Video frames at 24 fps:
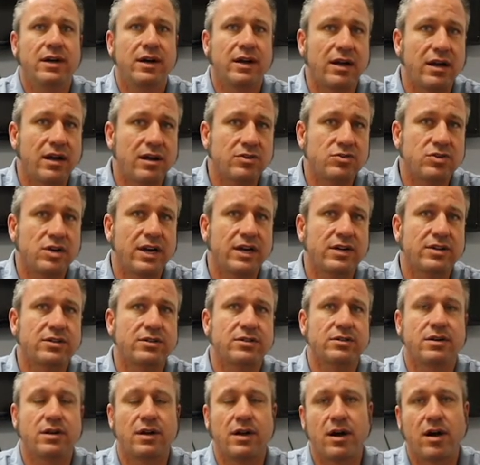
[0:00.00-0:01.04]
a contractor,
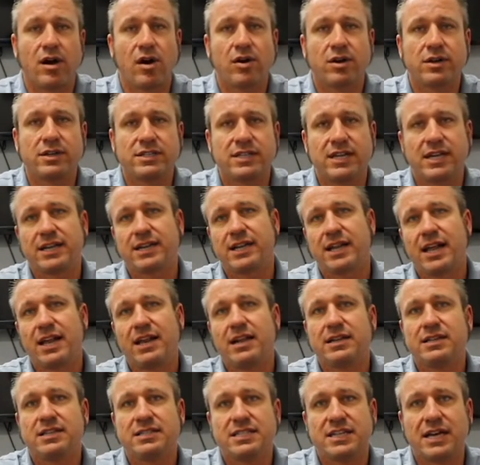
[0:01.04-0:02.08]
an architect, and
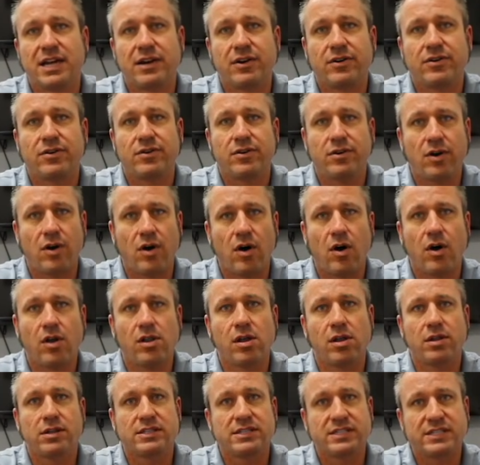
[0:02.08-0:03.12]
a designer all
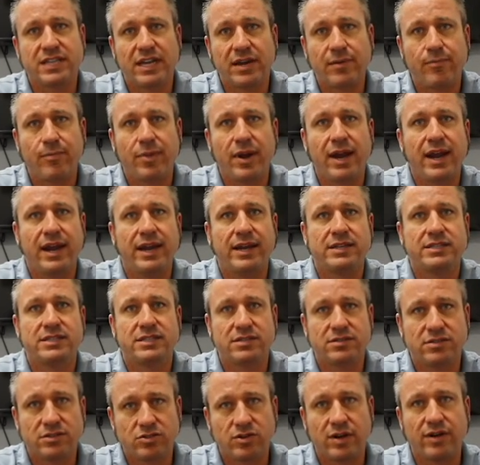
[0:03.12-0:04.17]
on the same page
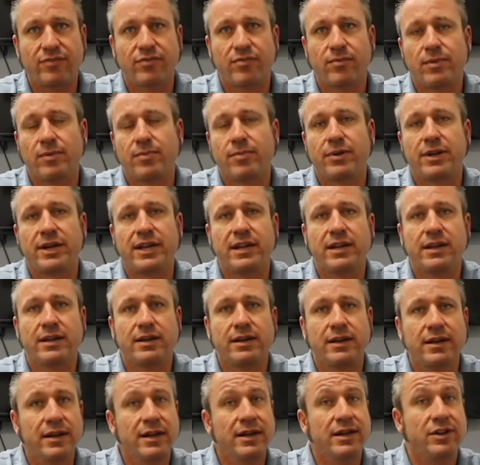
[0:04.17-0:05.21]
straight from the
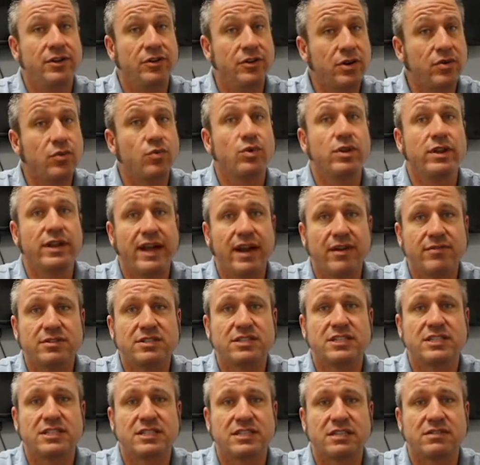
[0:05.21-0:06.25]
beginning, you can really have a
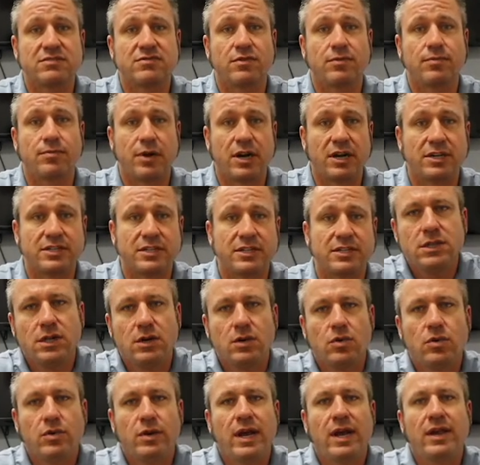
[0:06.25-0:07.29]
successful project.
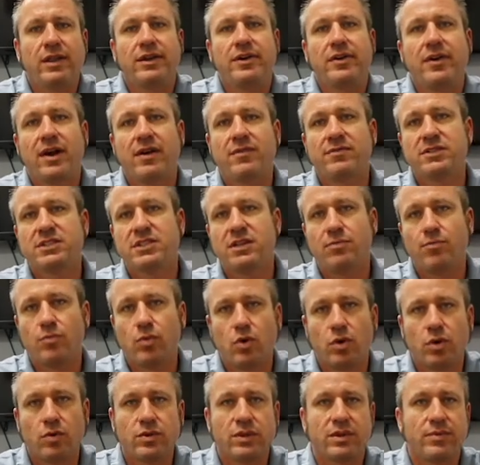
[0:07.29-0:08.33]
So now that you have us on
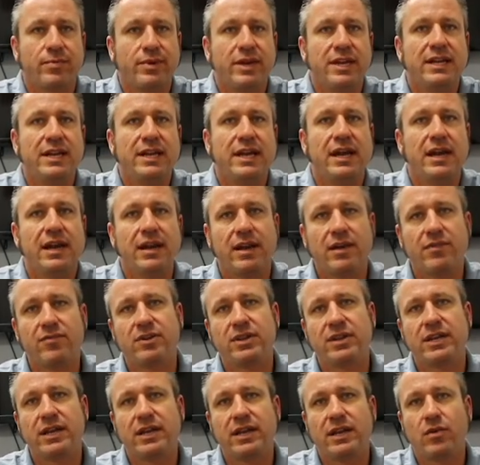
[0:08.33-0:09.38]
board with the PDA and
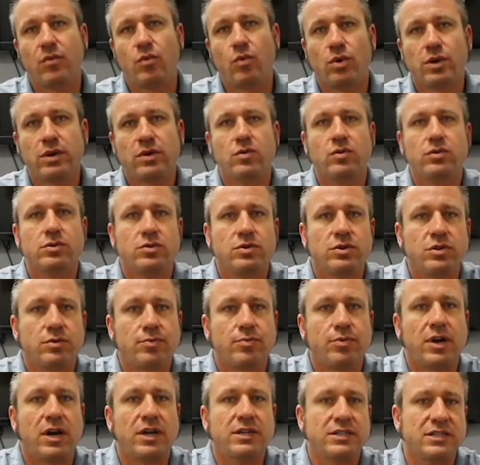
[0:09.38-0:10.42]
everything, and we're going through your
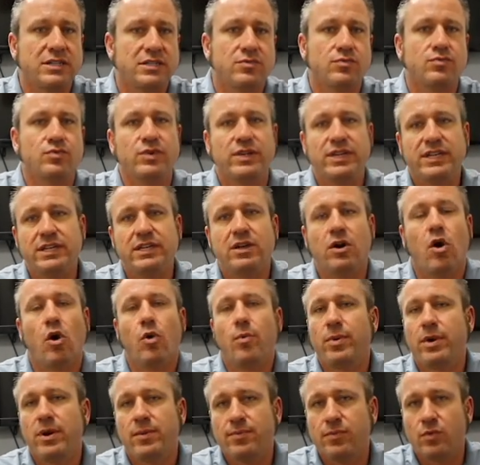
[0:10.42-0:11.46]
project and we need to
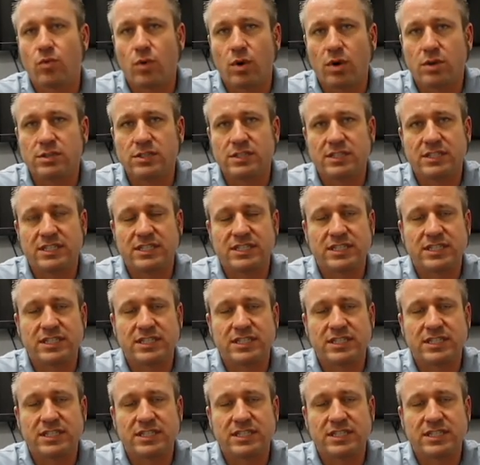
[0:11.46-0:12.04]
open up the walls and